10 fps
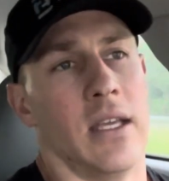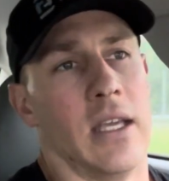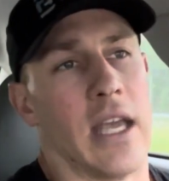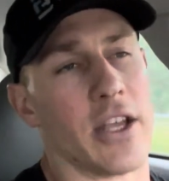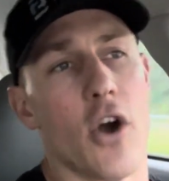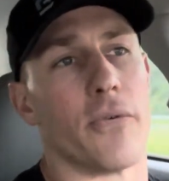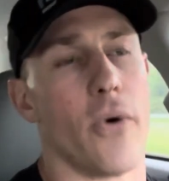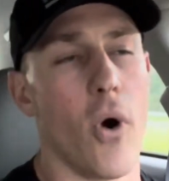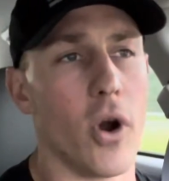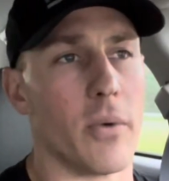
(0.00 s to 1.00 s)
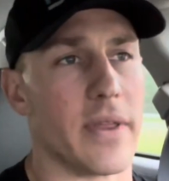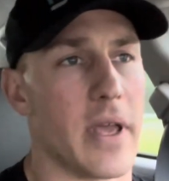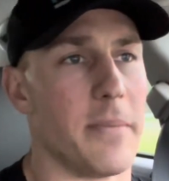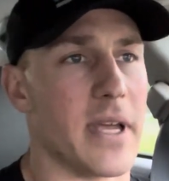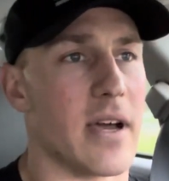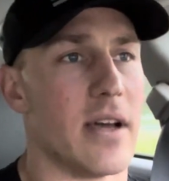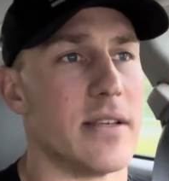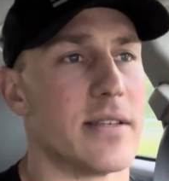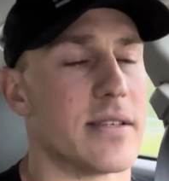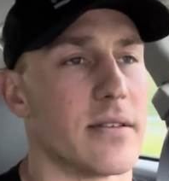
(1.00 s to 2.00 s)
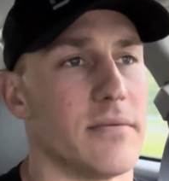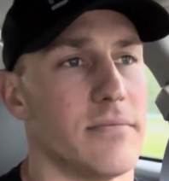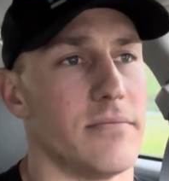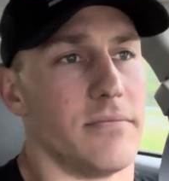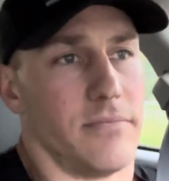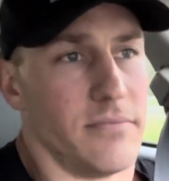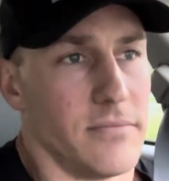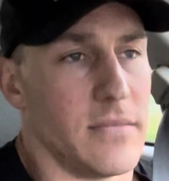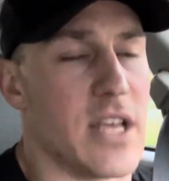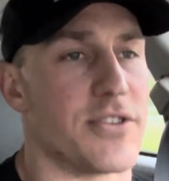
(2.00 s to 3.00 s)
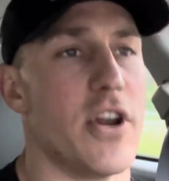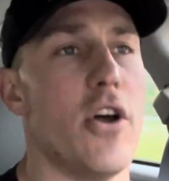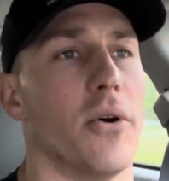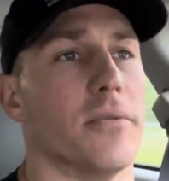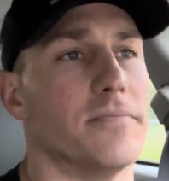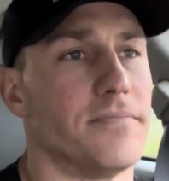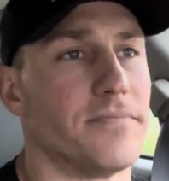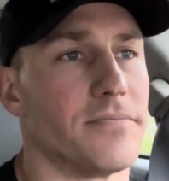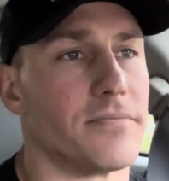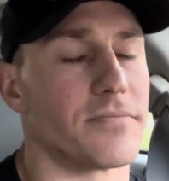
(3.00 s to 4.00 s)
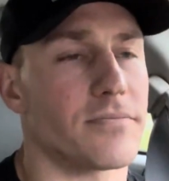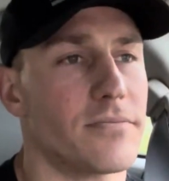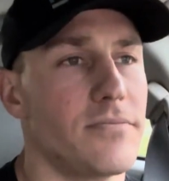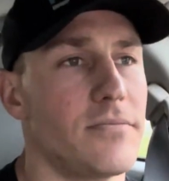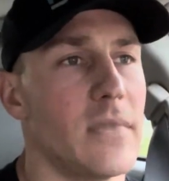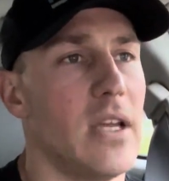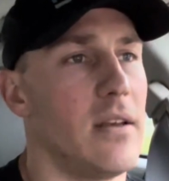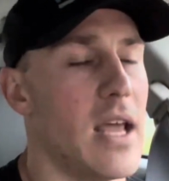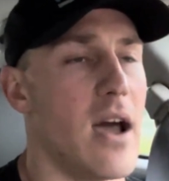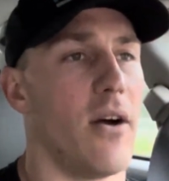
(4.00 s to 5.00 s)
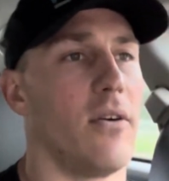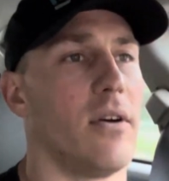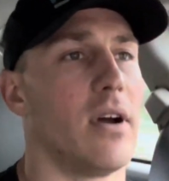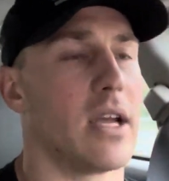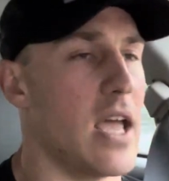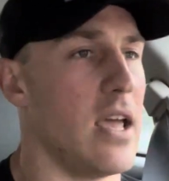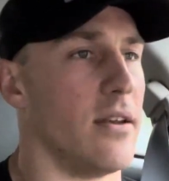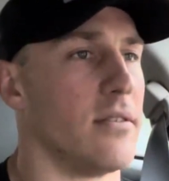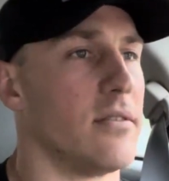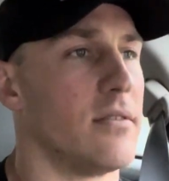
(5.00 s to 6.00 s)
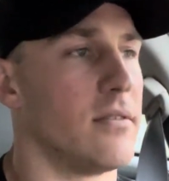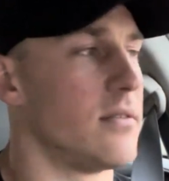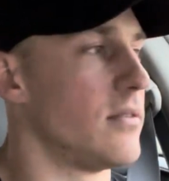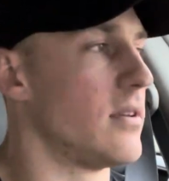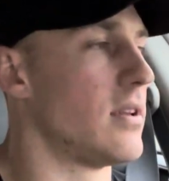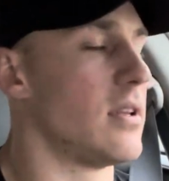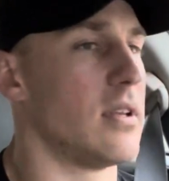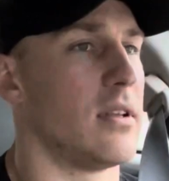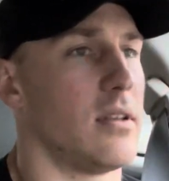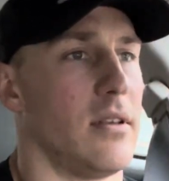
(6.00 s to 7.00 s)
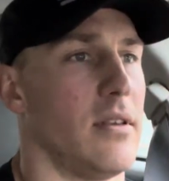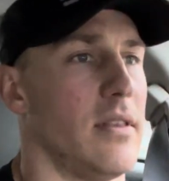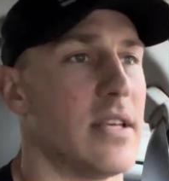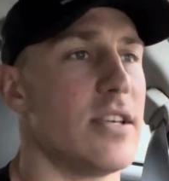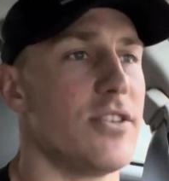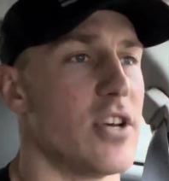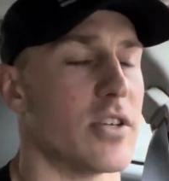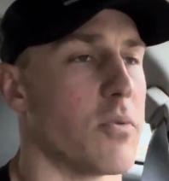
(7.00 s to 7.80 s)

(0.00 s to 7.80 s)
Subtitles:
and go forward with it because it's new. Now, again, this is just